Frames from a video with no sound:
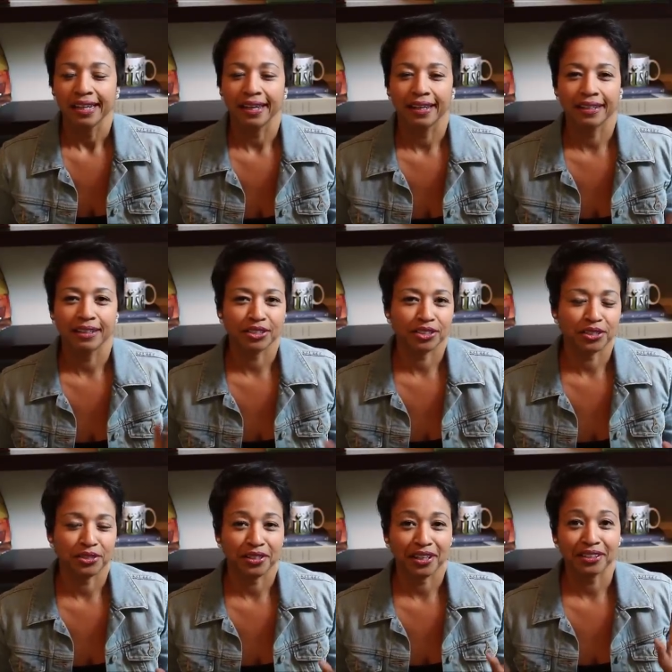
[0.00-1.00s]
And I'll
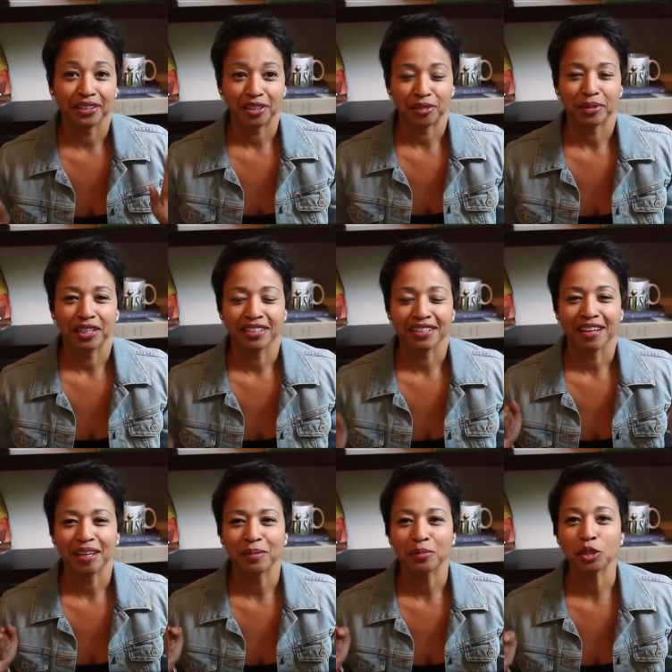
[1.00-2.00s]
just do that later because
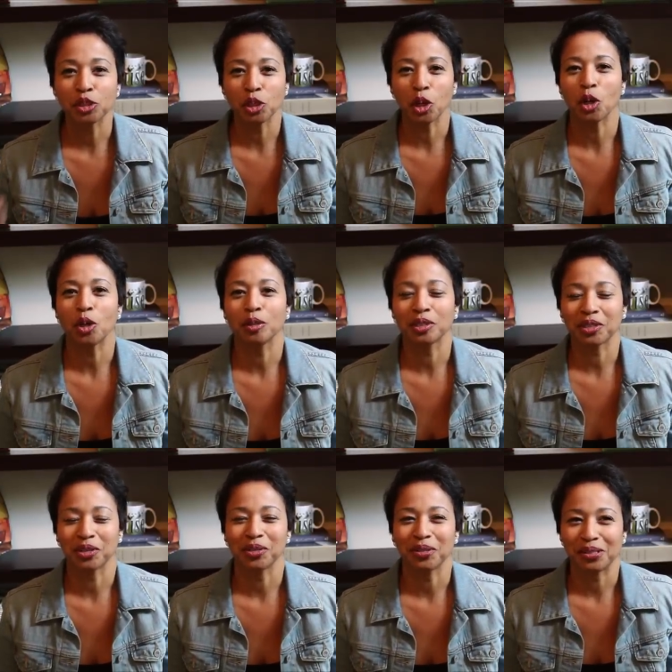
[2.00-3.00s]
I'm so,
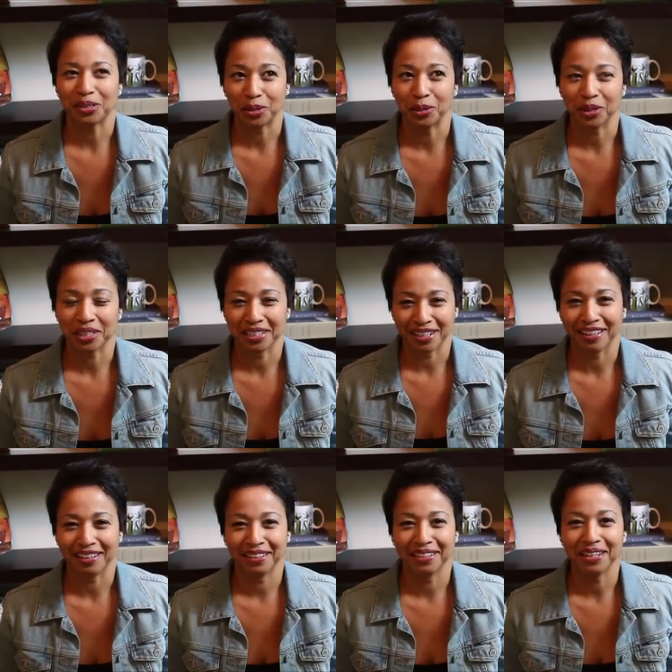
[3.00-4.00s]
so, so
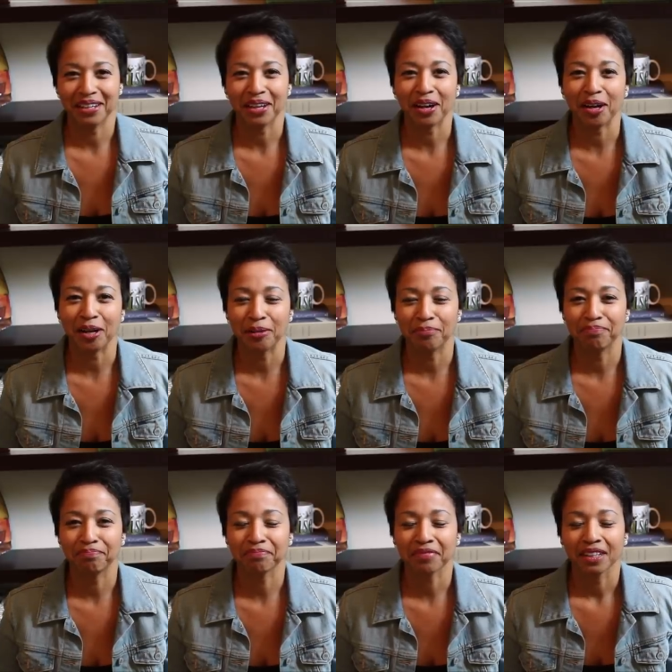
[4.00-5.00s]
excited.
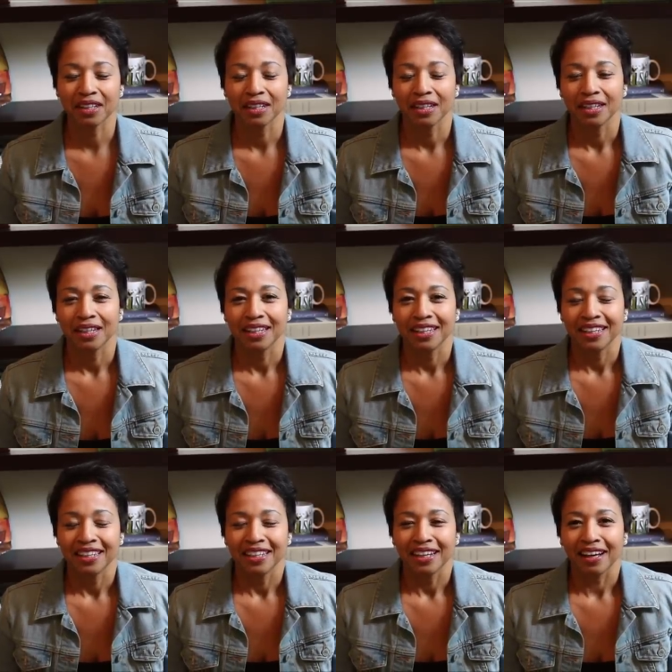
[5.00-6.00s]
Um,
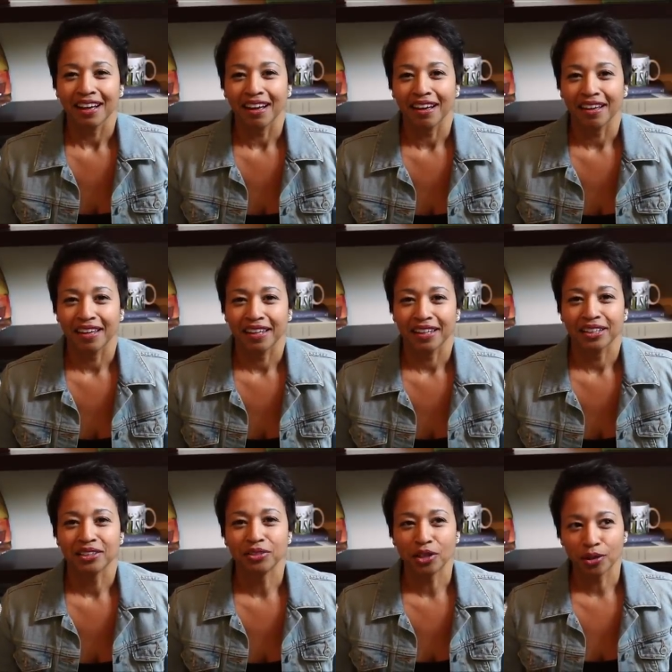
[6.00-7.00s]

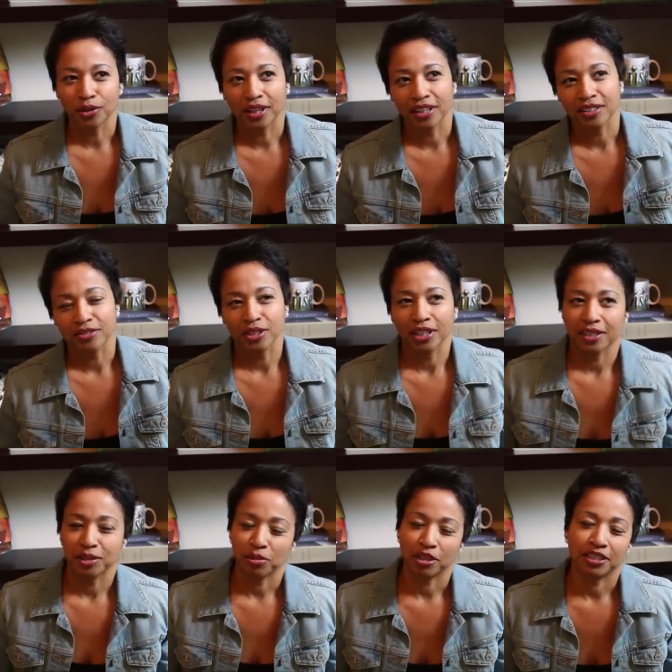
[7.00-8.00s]
I know that if you
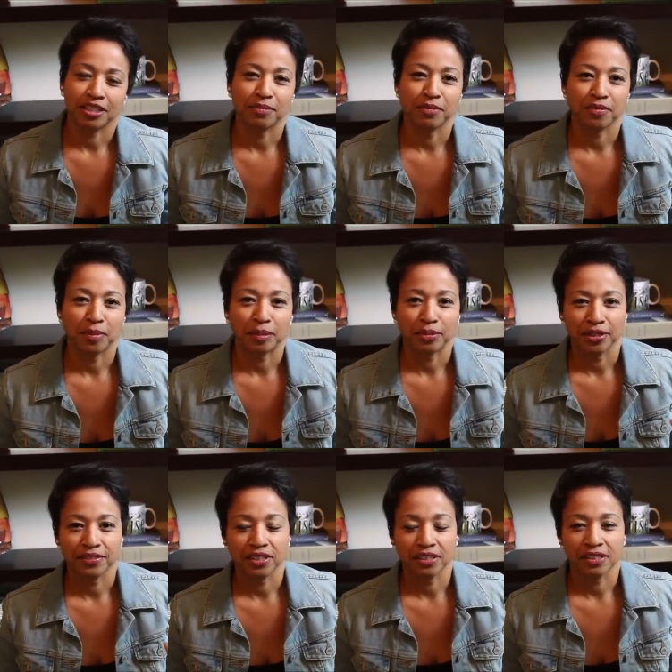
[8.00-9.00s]
guys watch some of my
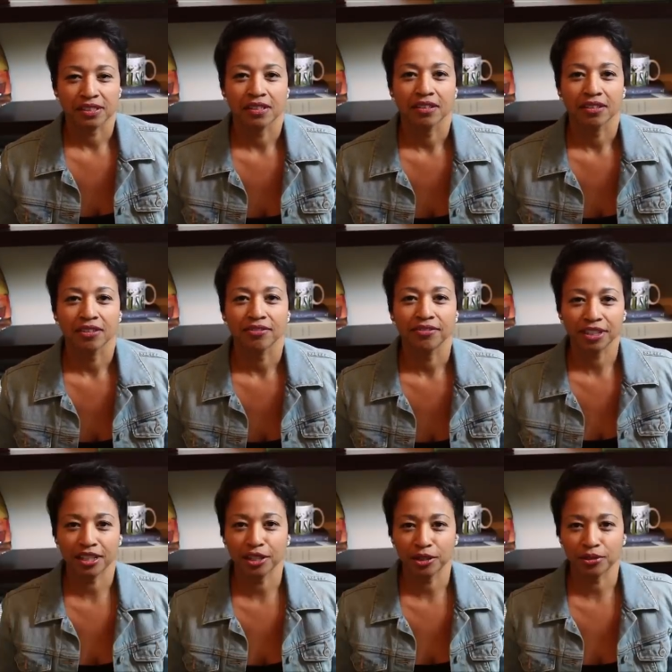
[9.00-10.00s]
previous
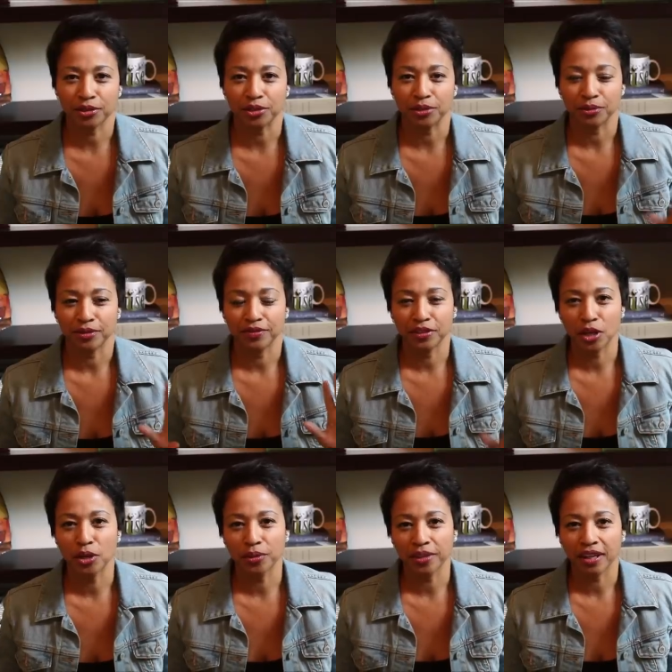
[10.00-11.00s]
videos, you would have
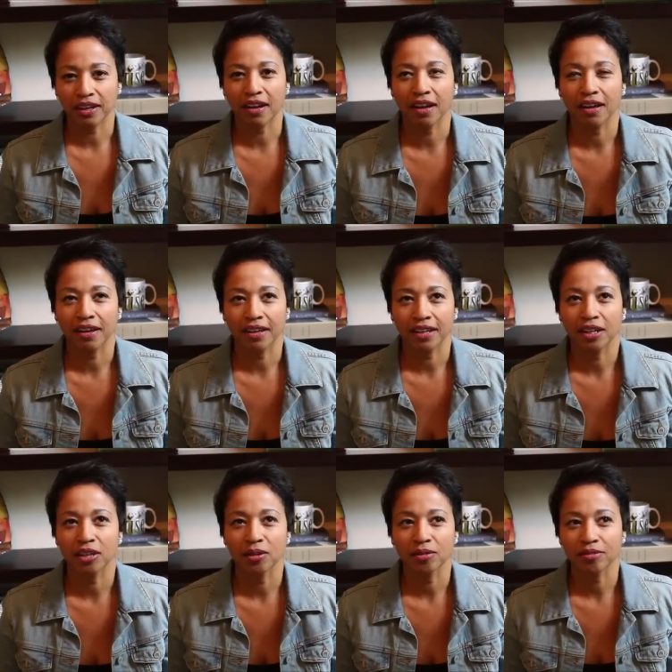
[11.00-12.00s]
known that I
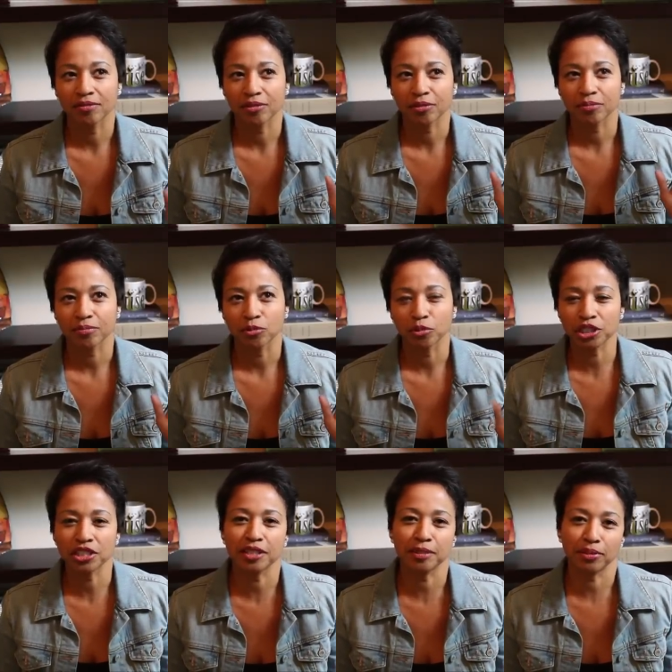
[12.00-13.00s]

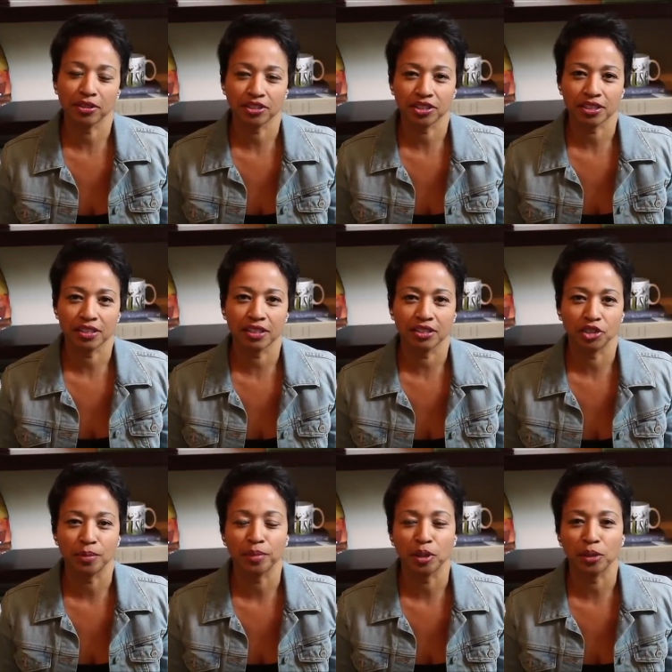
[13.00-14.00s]
originally purchased the
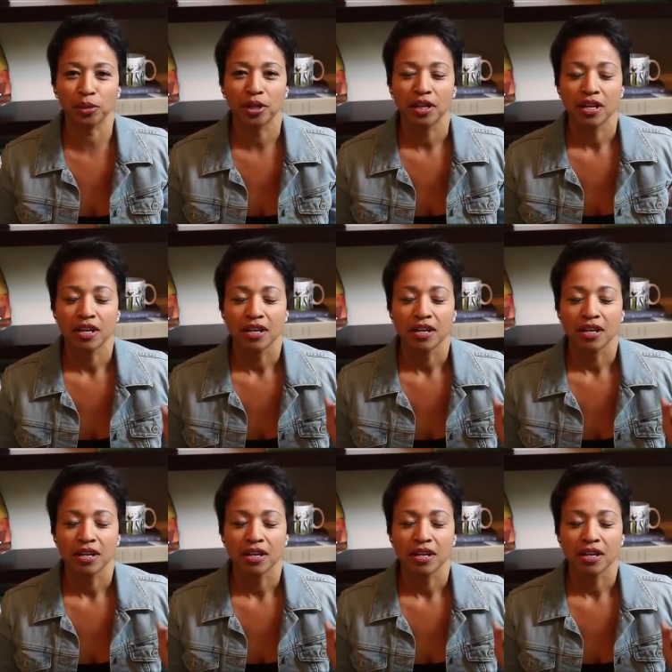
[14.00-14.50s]
jumbo